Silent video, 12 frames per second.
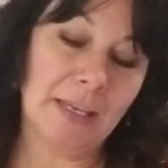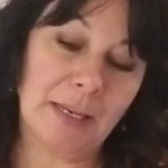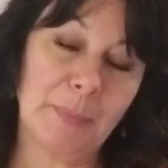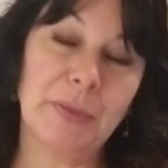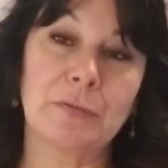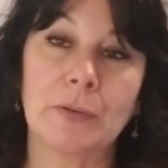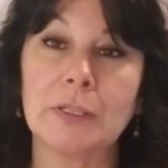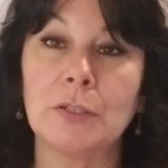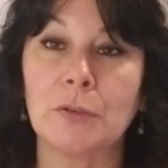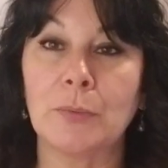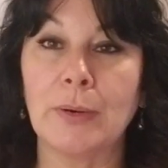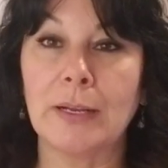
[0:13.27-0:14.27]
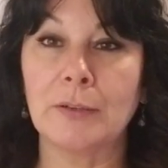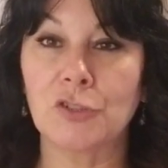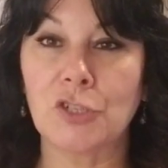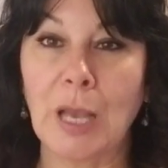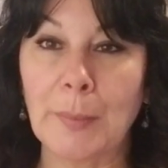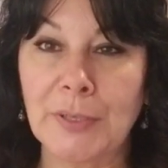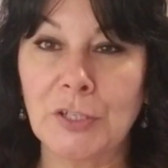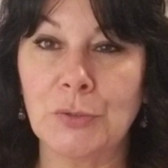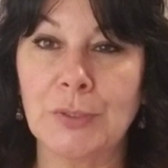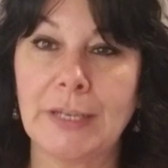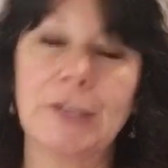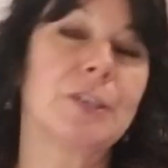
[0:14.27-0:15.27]
I've been running around shopping,
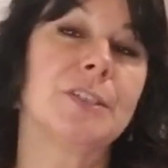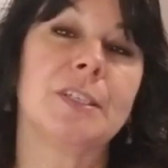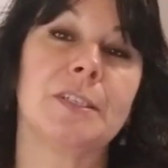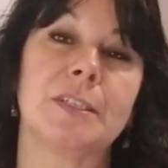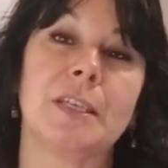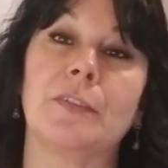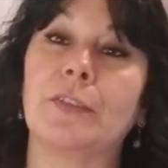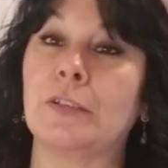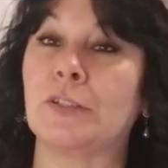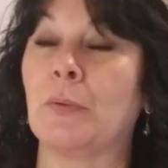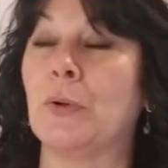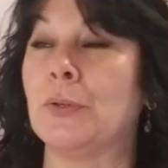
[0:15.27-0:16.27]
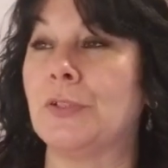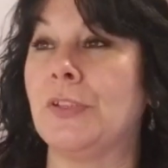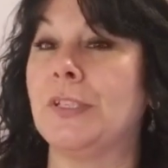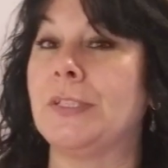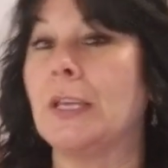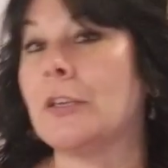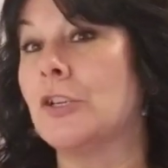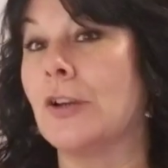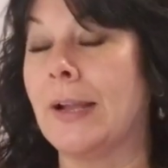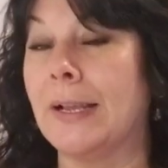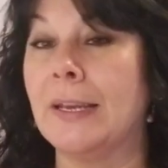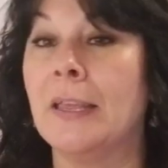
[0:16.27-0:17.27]
doing errands and stuff because I'm going to the
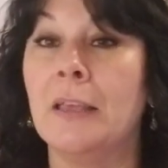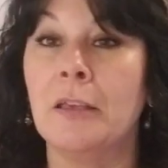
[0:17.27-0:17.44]
Telluride